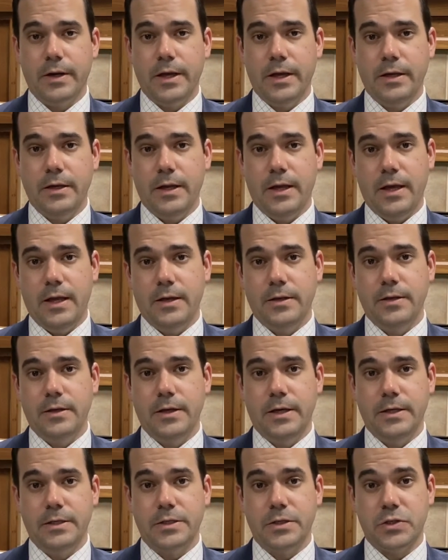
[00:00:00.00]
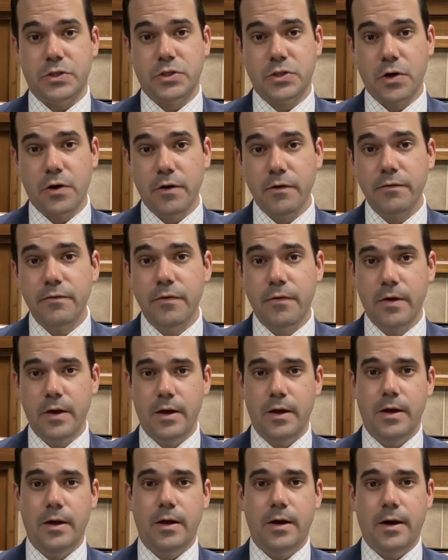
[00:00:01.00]
And to serve
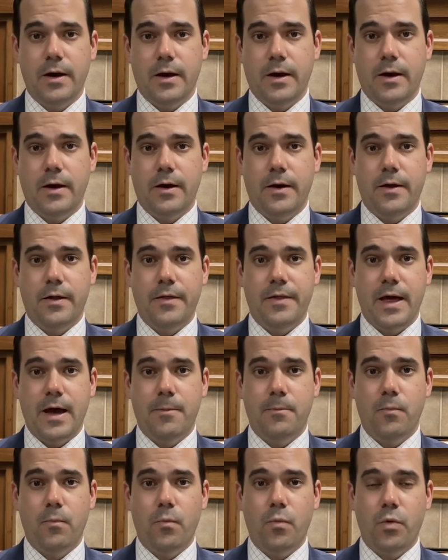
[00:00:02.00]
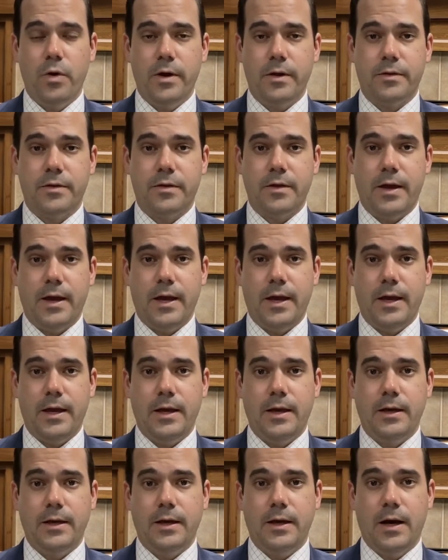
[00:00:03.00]
them with
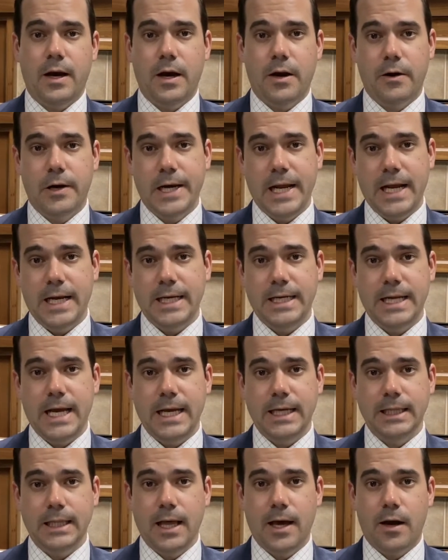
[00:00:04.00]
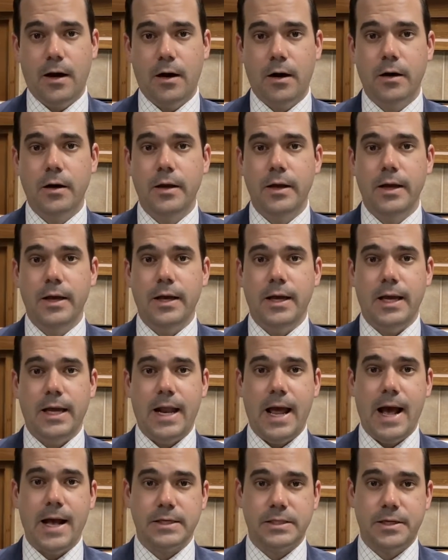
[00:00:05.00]
a 180-day letter, it
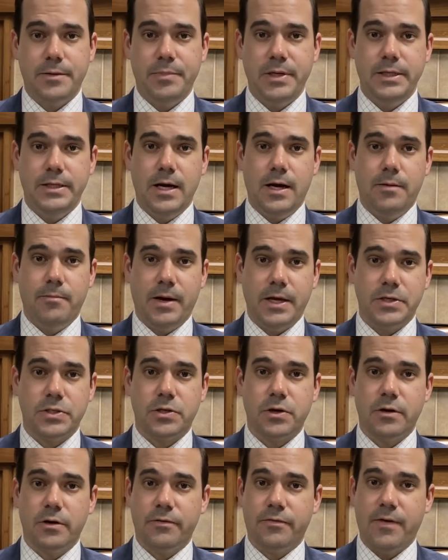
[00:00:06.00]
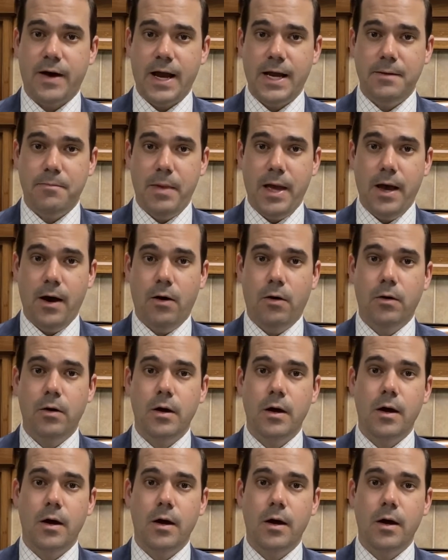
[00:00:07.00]
has to be done by certified mail,